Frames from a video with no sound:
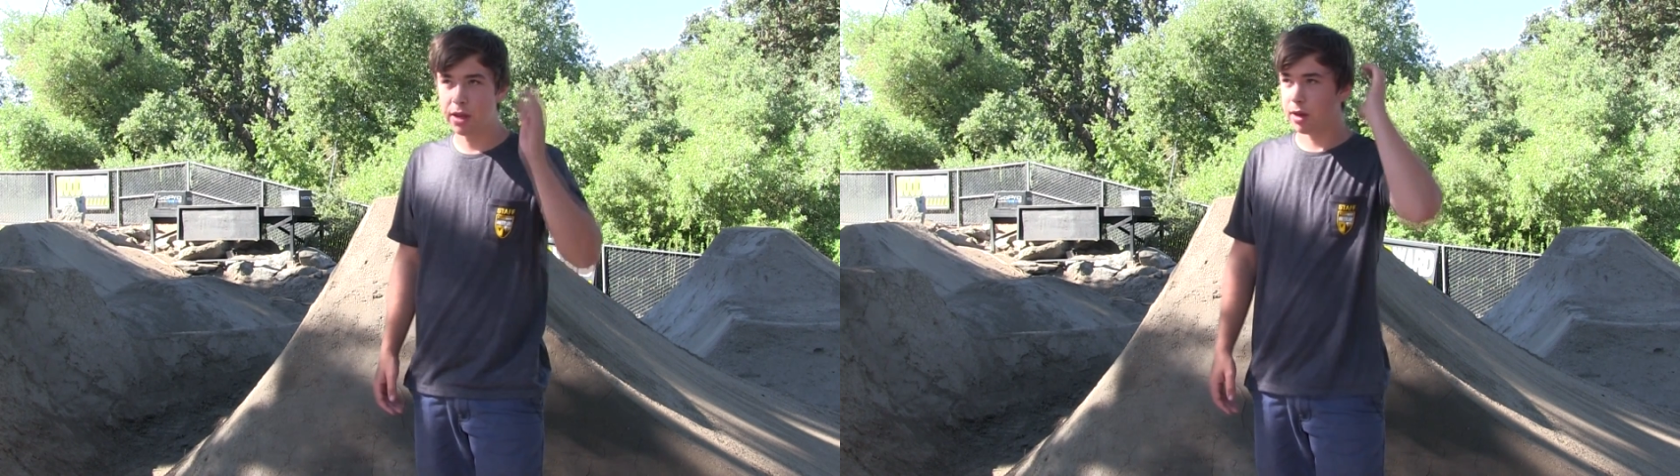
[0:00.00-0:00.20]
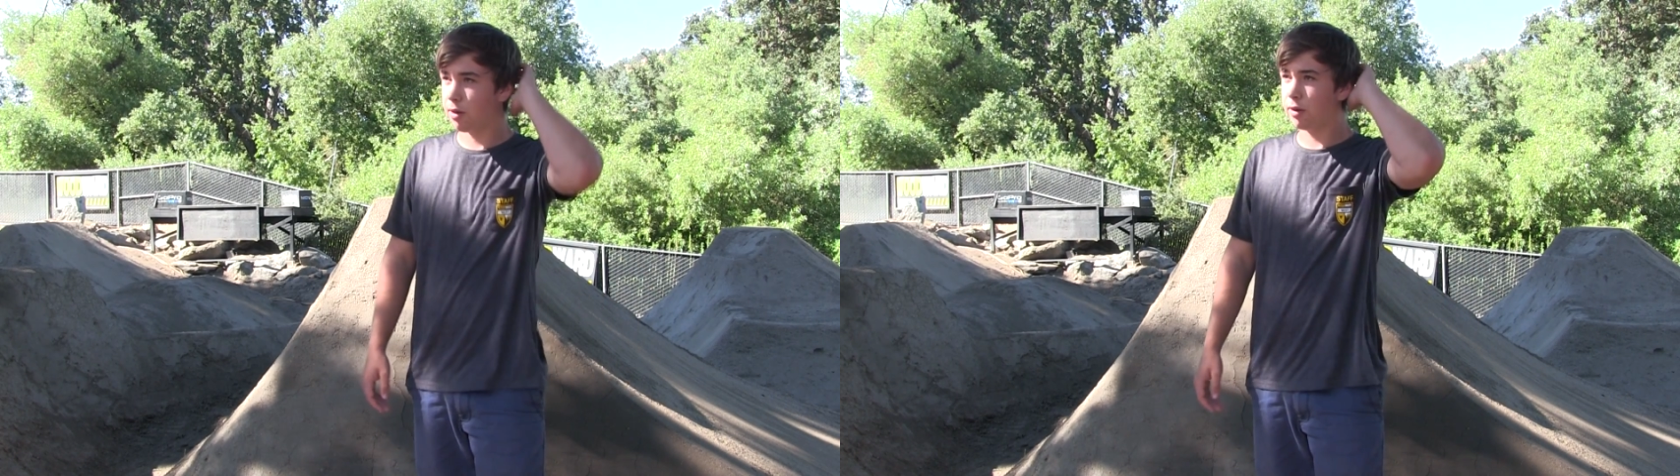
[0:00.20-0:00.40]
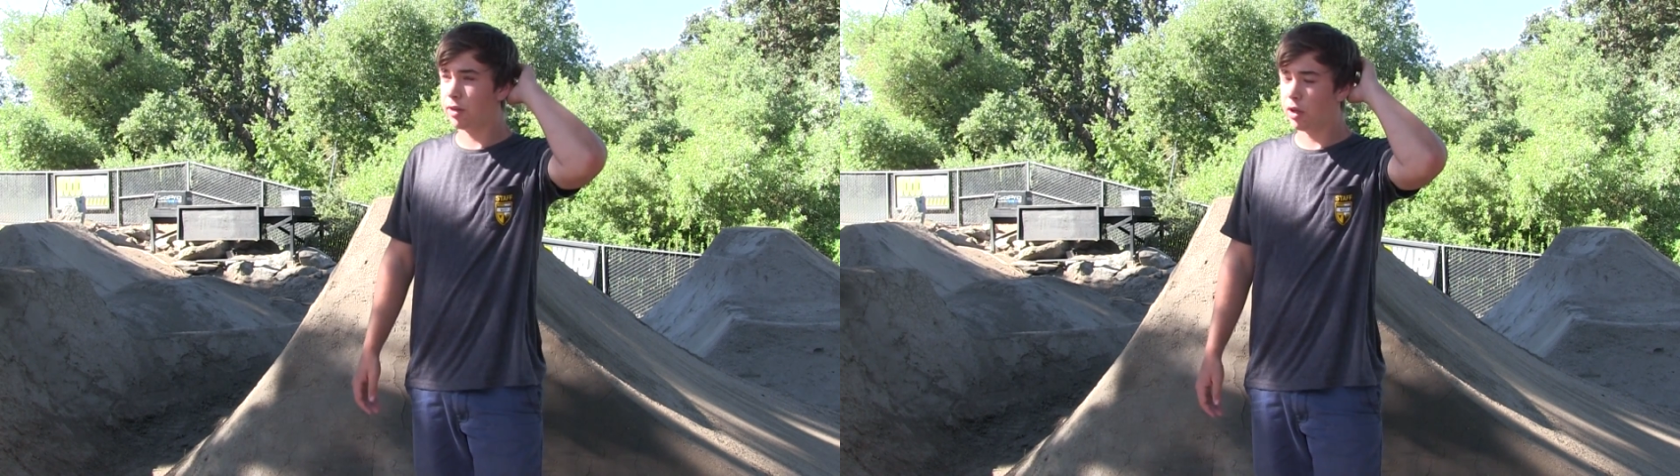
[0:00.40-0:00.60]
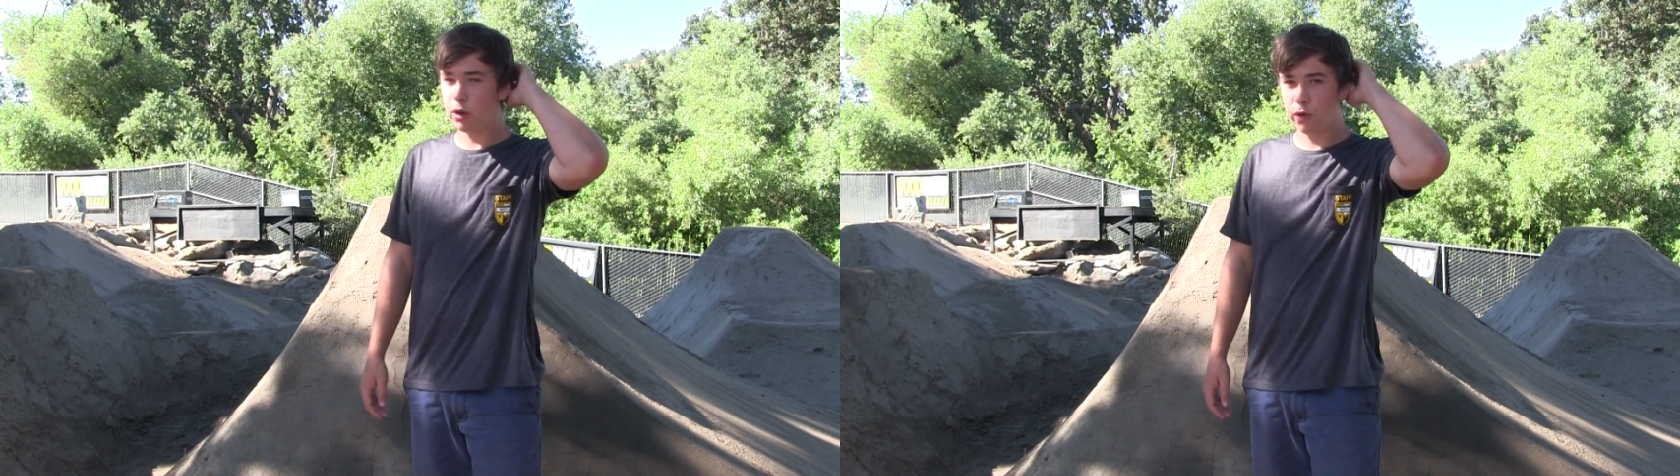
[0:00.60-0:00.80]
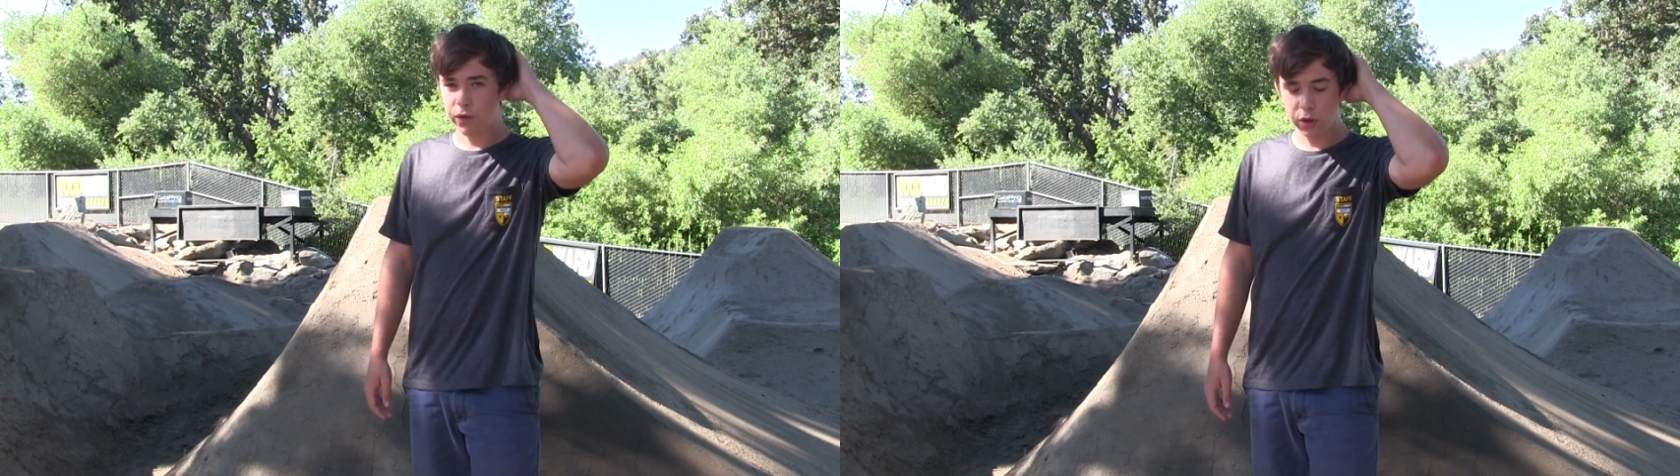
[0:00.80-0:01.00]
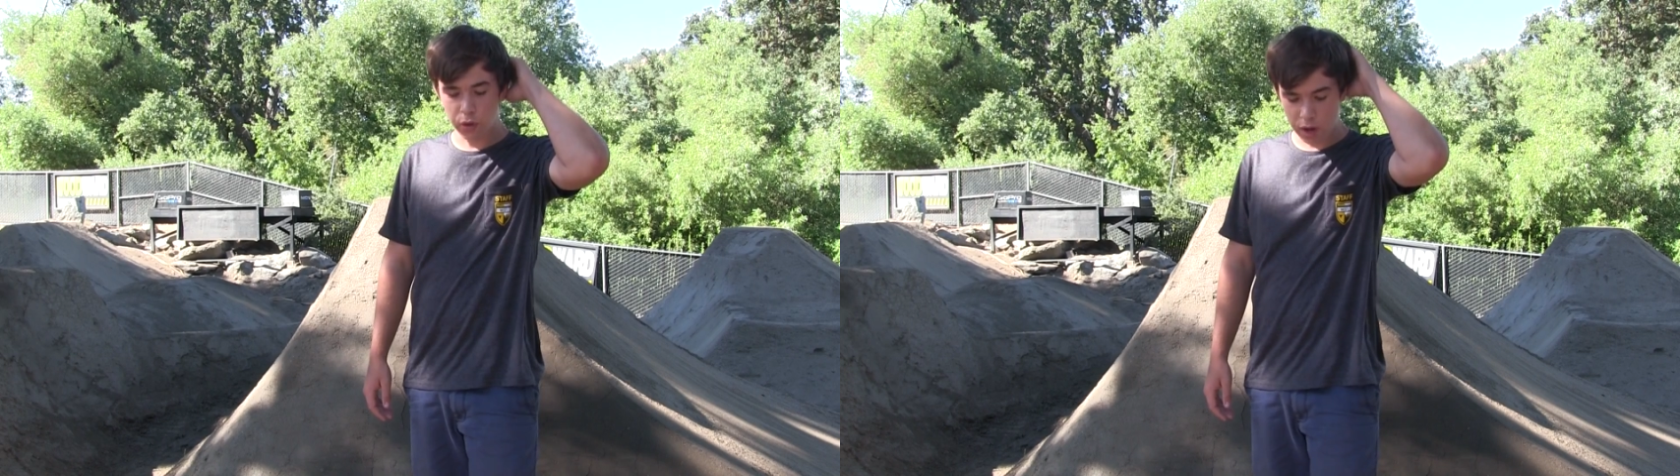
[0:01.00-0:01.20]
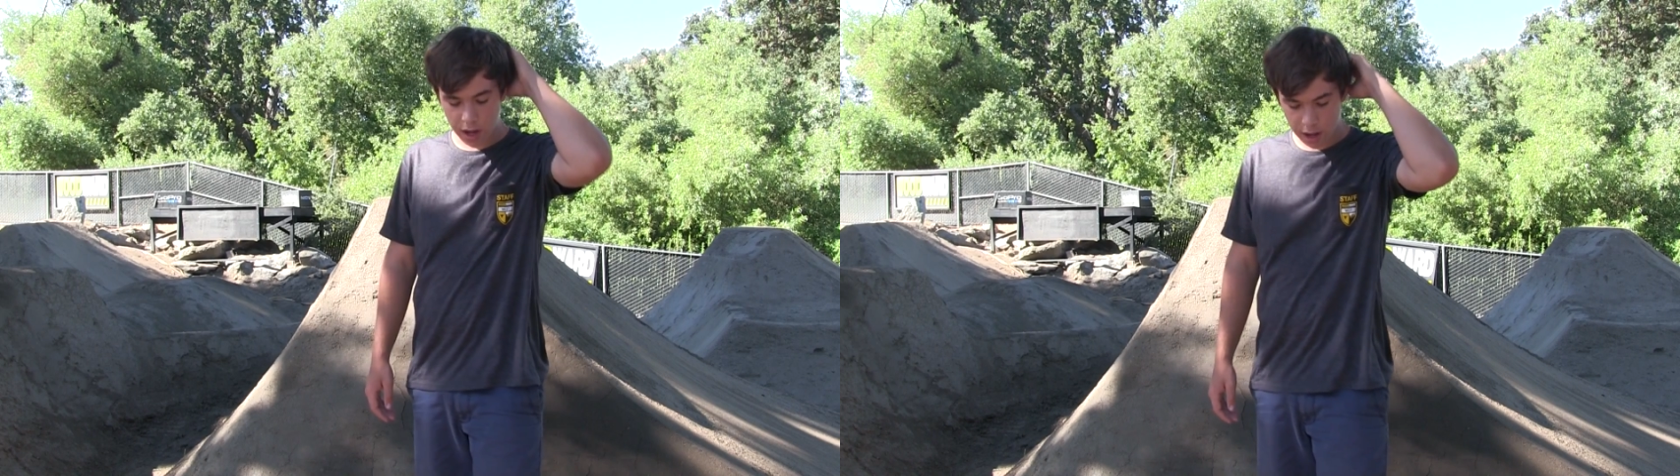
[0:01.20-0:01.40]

and tell you a few